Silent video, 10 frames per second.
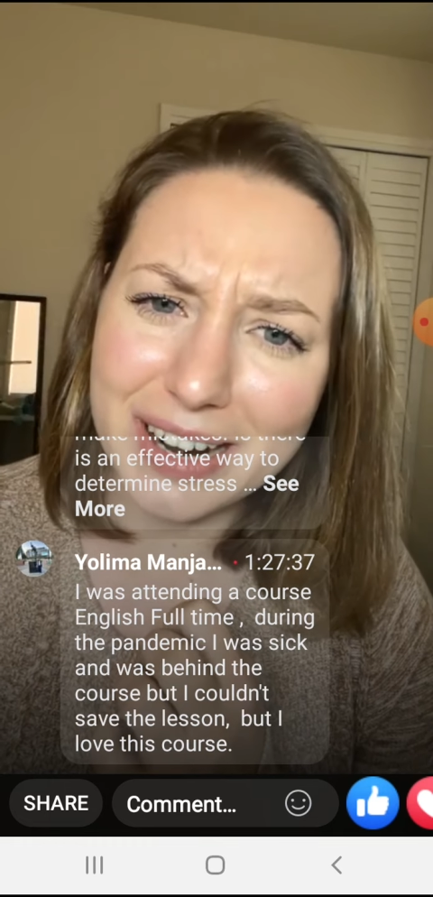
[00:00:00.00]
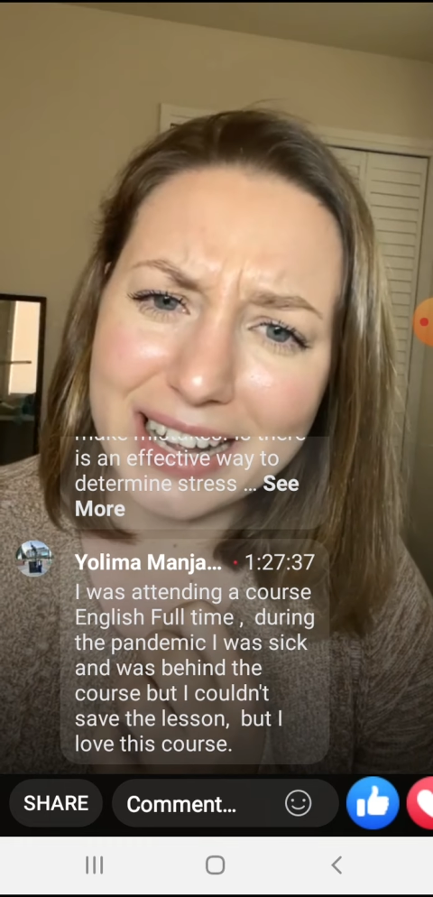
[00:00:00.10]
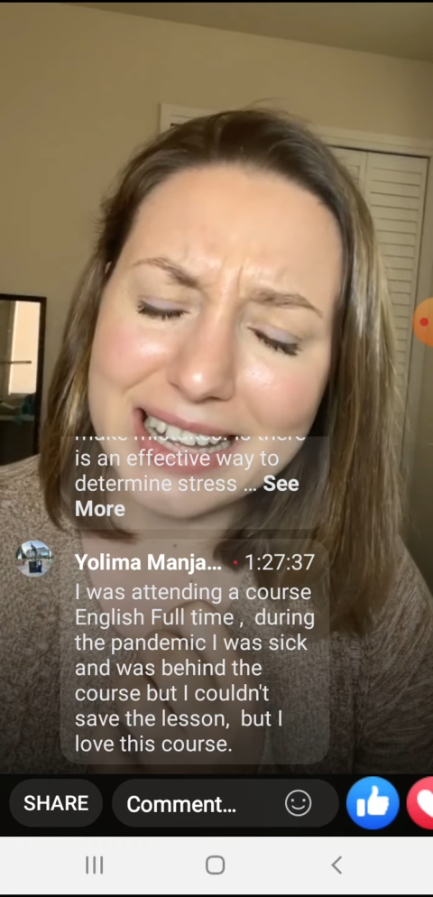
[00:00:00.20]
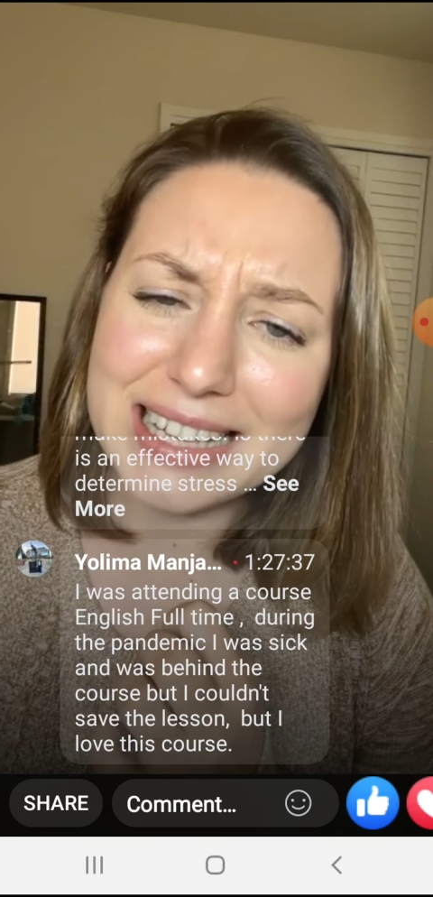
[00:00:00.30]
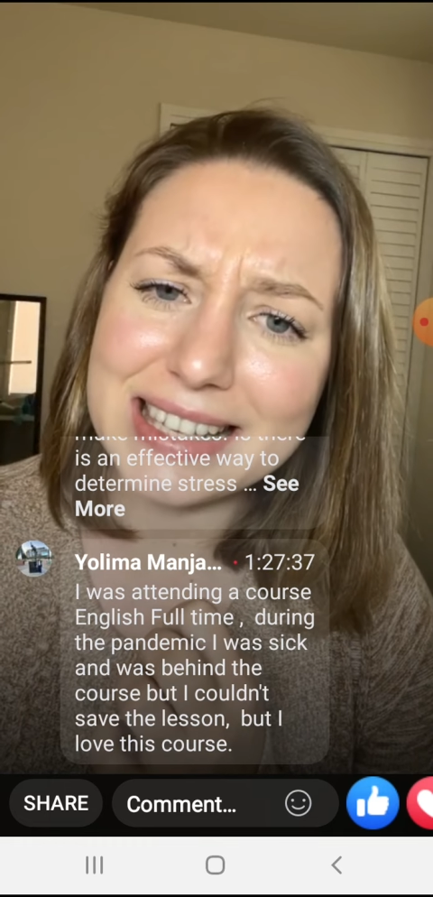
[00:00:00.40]

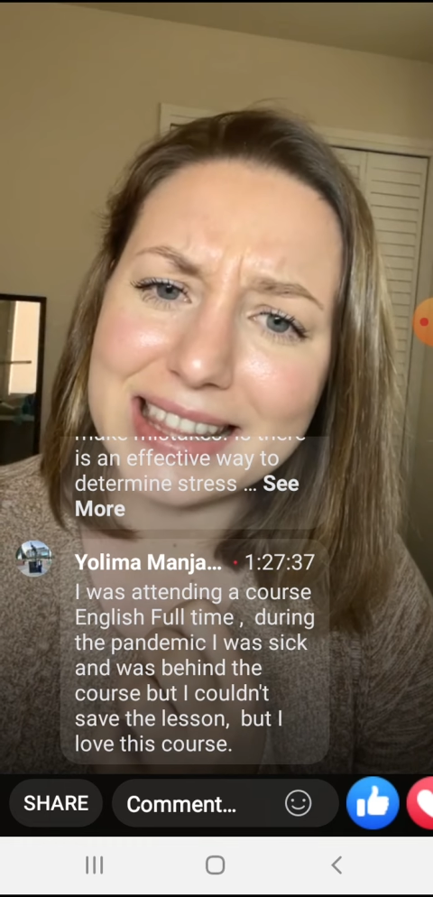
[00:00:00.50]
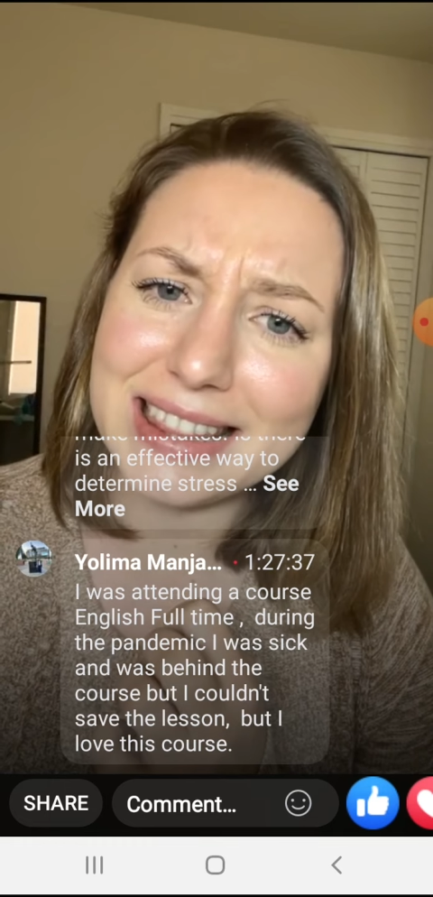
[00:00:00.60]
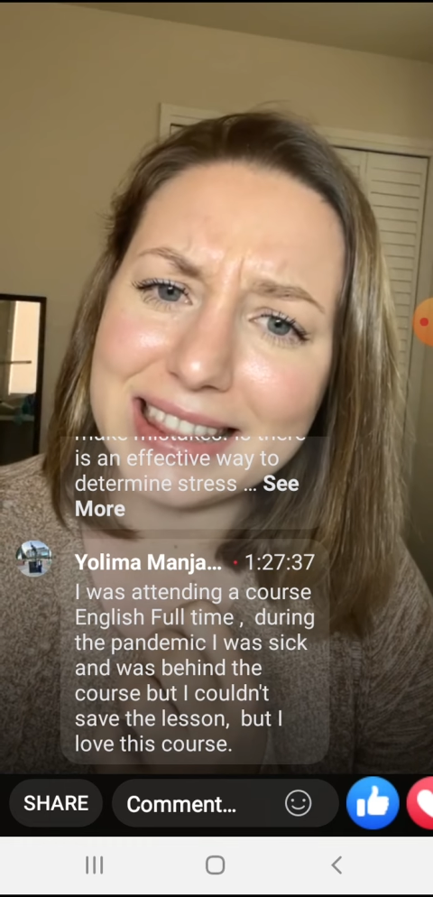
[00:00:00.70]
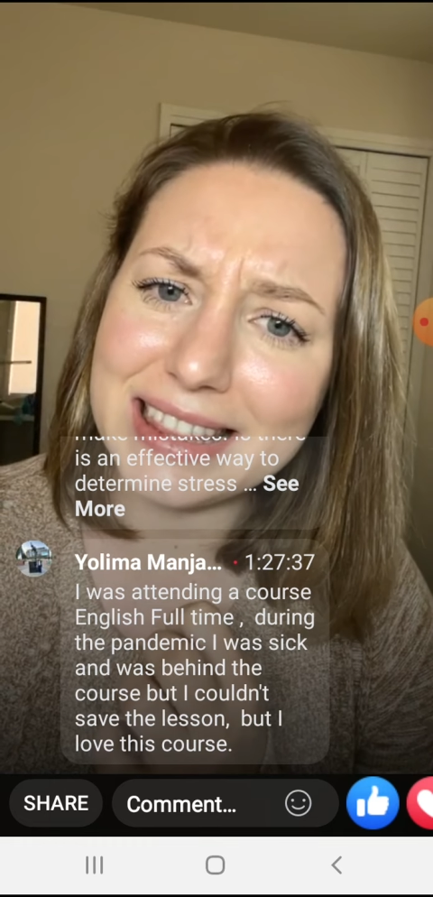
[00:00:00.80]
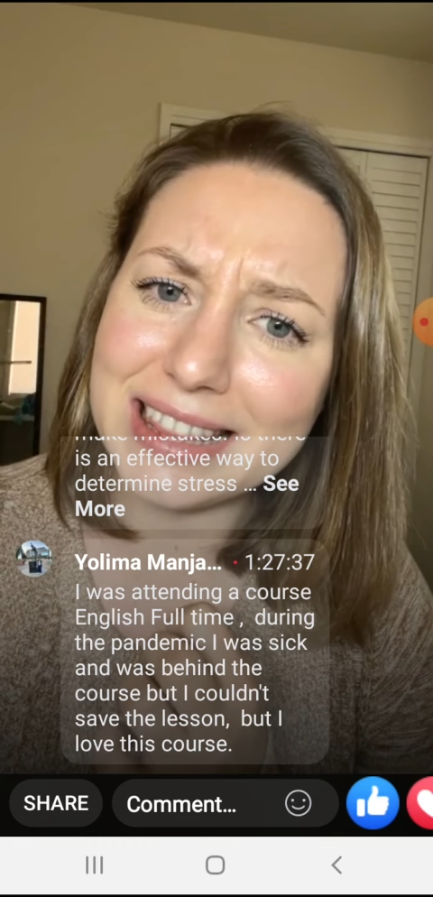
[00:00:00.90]
Is
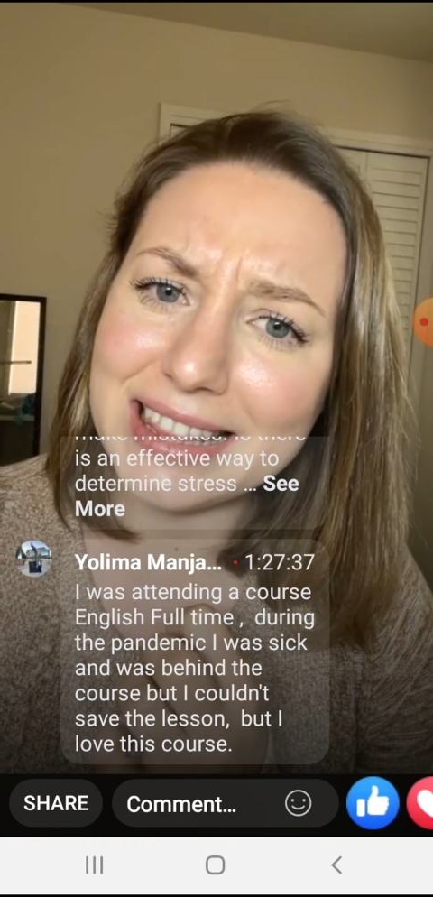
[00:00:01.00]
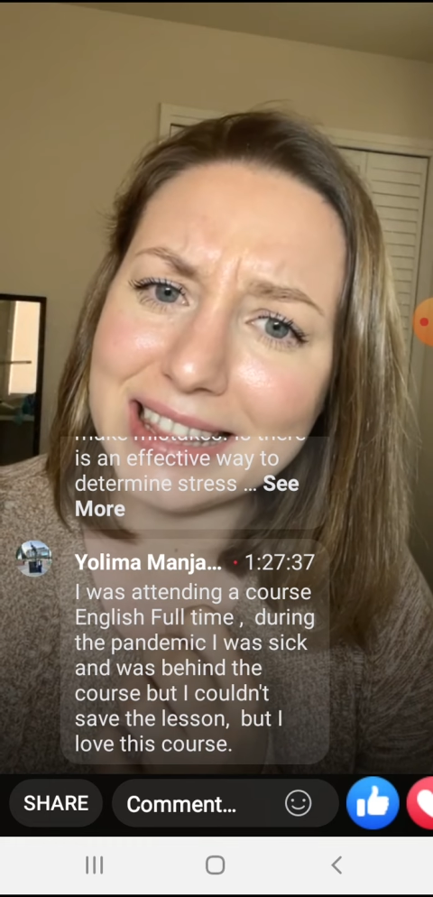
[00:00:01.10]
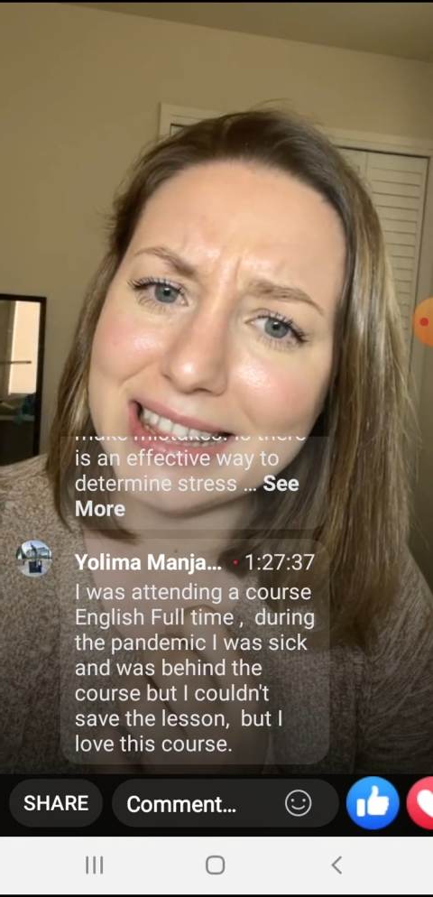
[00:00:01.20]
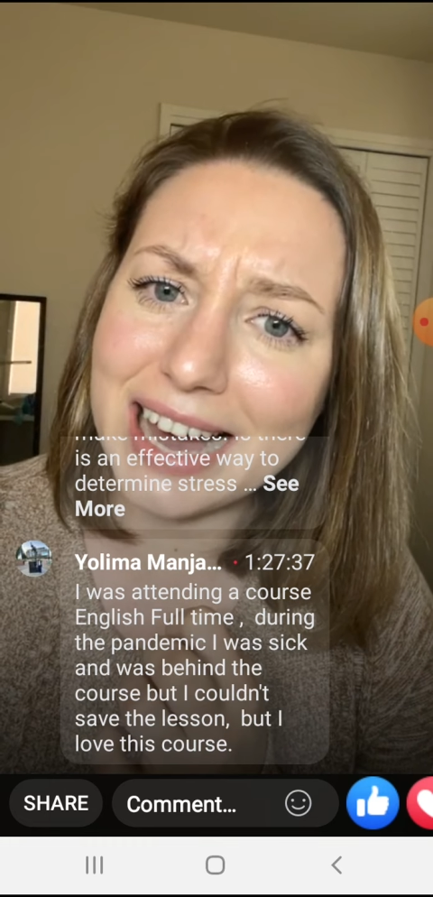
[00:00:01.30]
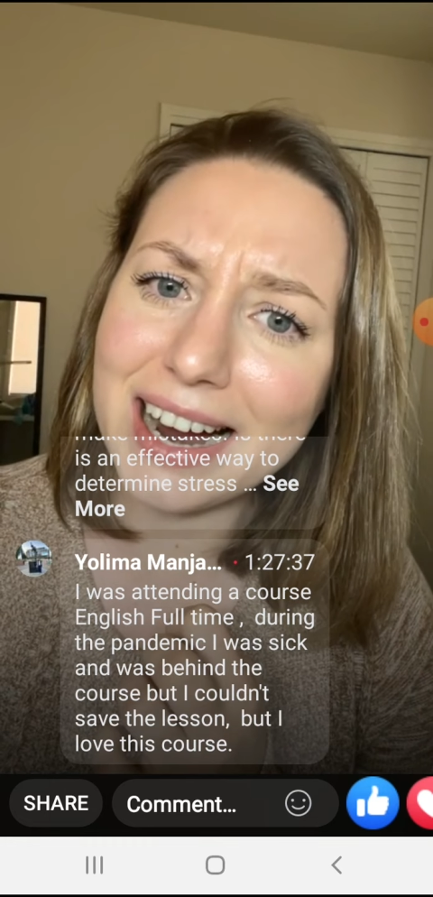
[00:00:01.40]
that